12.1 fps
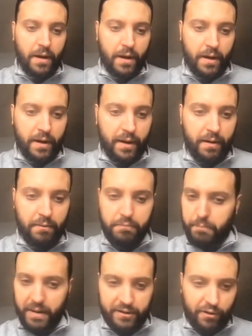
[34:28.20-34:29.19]

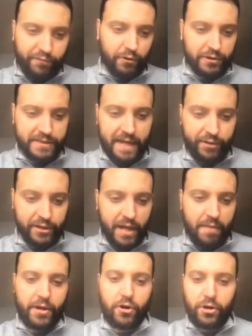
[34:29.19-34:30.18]
But of course, every
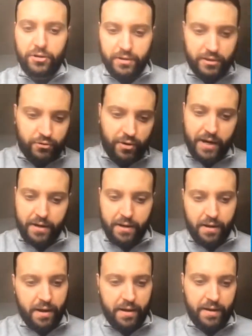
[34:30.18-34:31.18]
time they order a
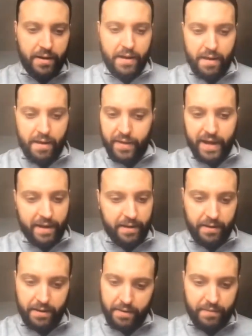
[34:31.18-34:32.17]
truck,
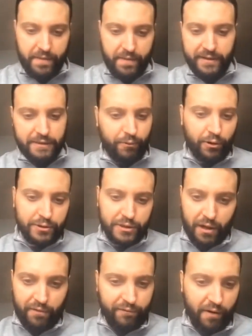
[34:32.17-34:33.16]
they
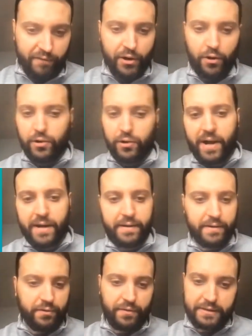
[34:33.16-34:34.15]
dispose of an old
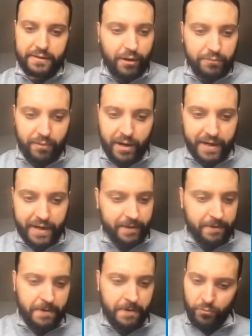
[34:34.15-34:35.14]
one into the spot
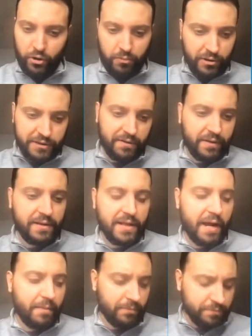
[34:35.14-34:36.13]
market, or most of the
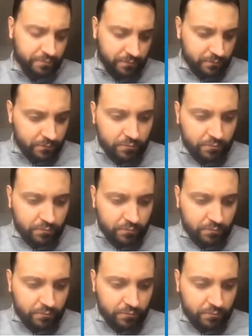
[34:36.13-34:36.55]
time,